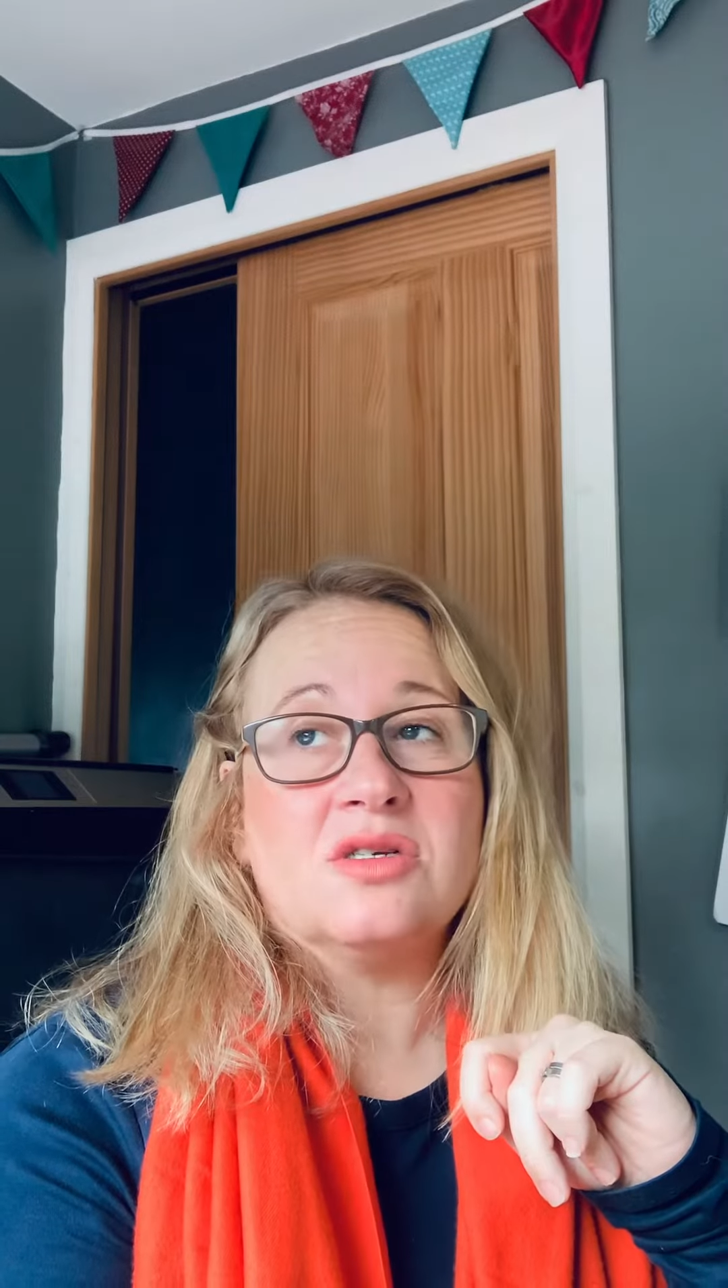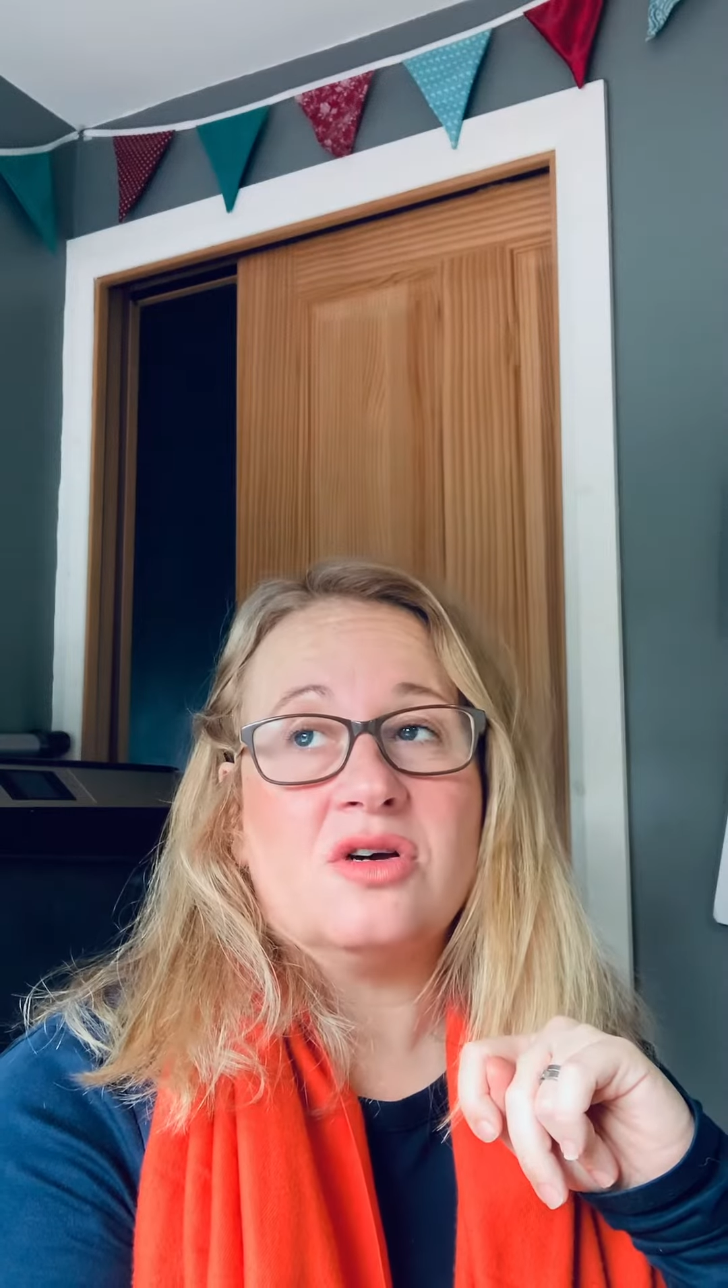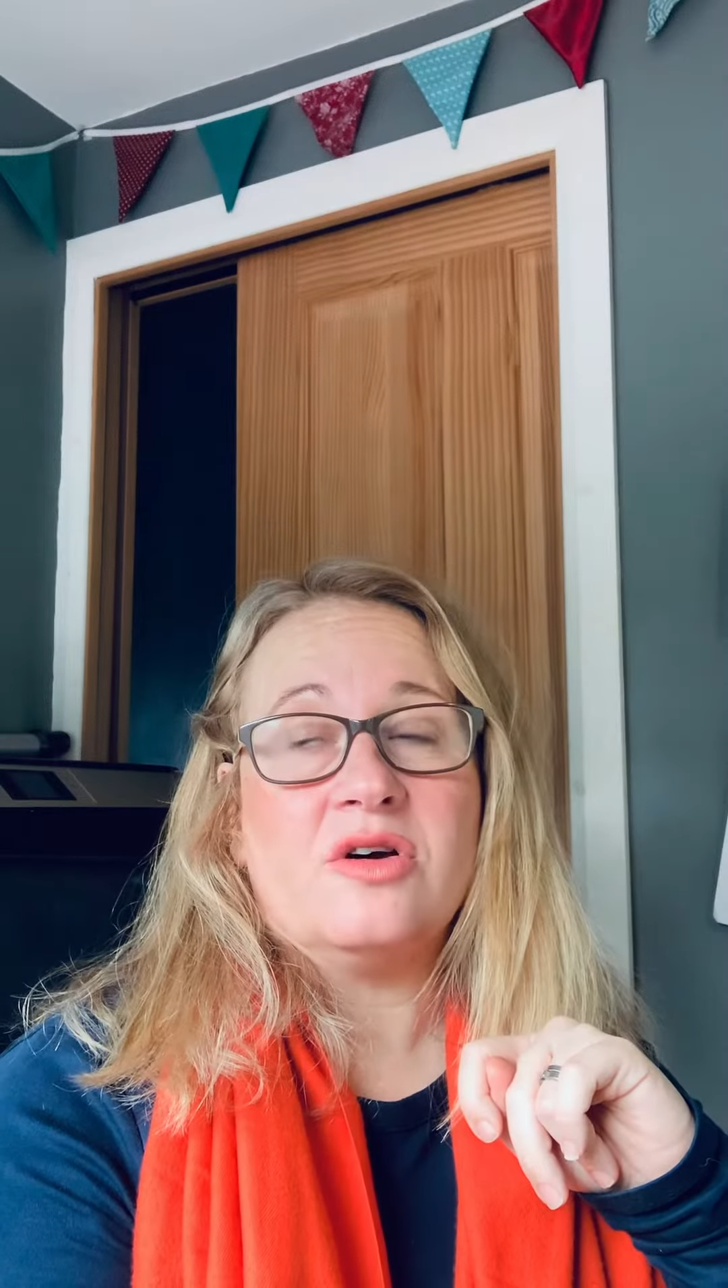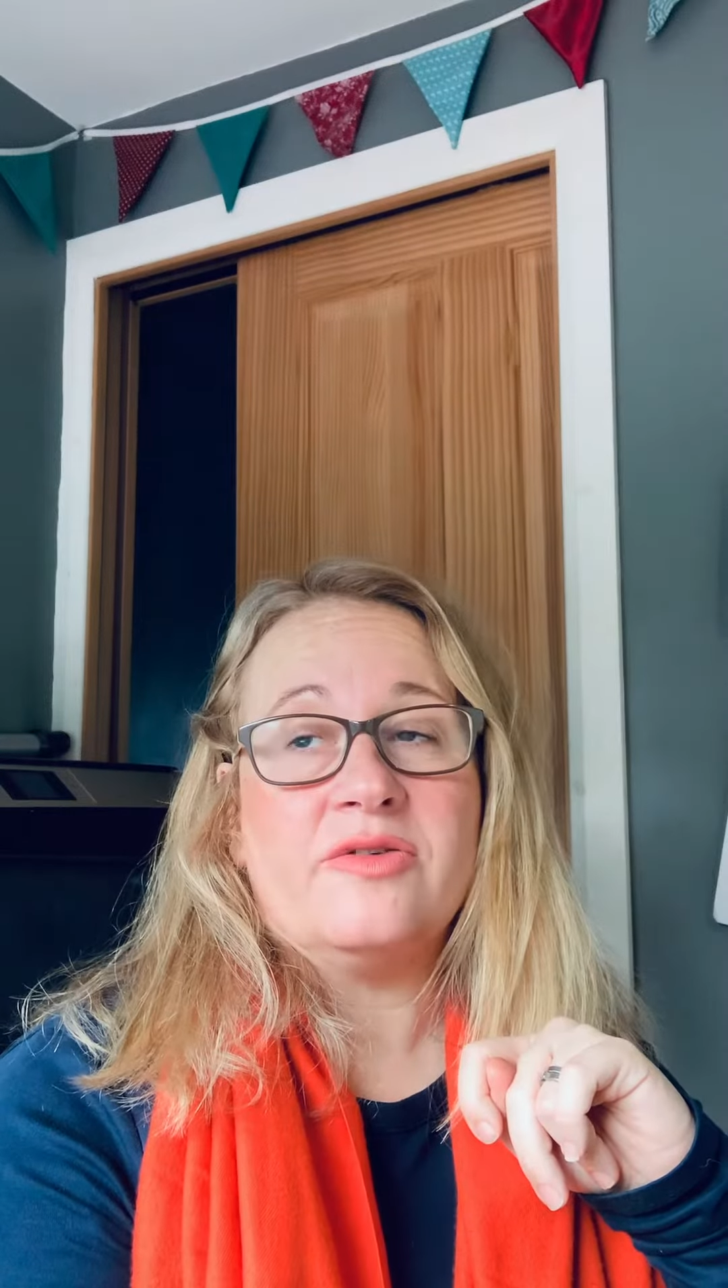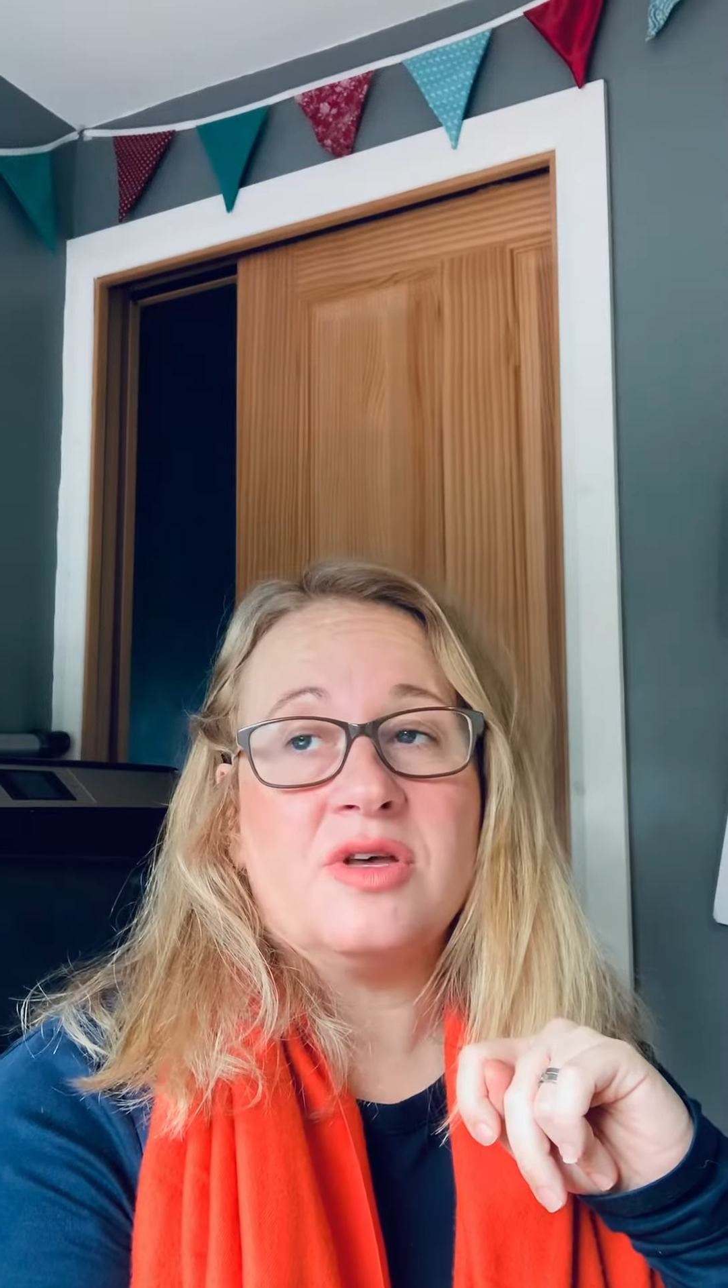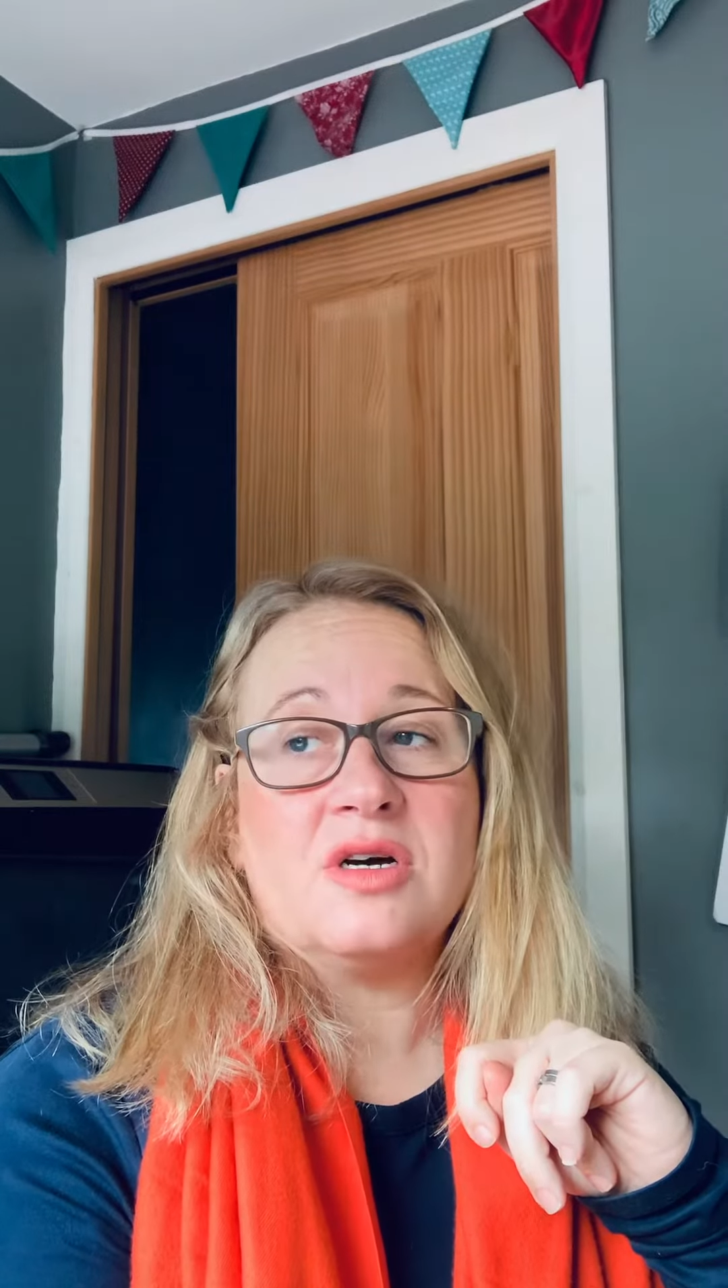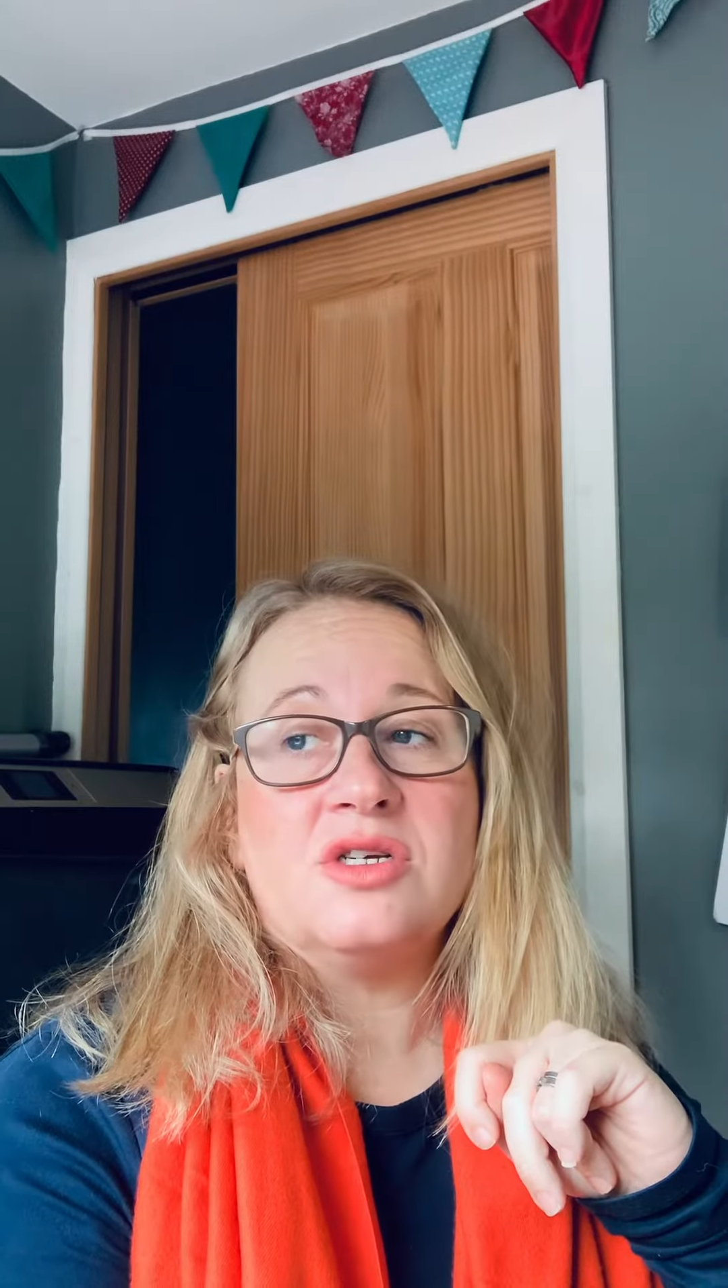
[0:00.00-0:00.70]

Garforth high